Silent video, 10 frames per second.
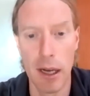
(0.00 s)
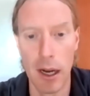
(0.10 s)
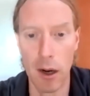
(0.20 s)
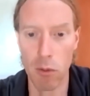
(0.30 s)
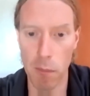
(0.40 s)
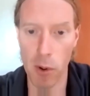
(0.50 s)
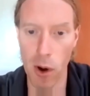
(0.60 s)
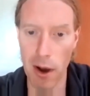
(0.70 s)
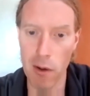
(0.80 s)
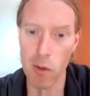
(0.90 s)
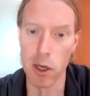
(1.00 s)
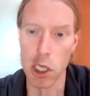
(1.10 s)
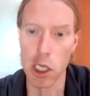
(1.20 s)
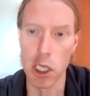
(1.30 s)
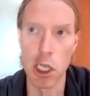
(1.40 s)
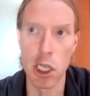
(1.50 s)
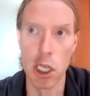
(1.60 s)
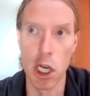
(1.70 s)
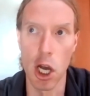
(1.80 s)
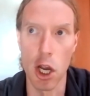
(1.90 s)
uh, report, where
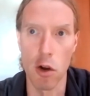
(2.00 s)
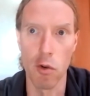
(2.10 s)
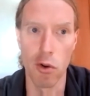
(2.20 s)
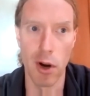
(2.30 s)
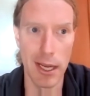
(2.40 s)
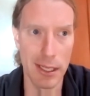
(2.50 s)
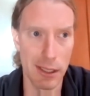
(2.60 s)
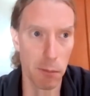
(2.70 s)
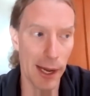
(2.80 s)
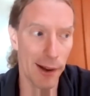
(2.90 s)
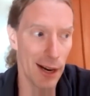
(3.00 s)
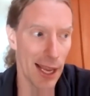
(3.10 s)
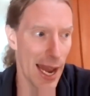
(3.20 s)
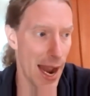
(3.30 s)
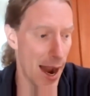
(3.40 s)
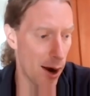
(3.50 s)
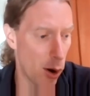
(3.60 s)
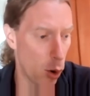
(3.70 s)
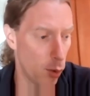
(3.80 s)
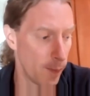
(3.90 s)
she writes about
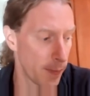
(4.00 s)
how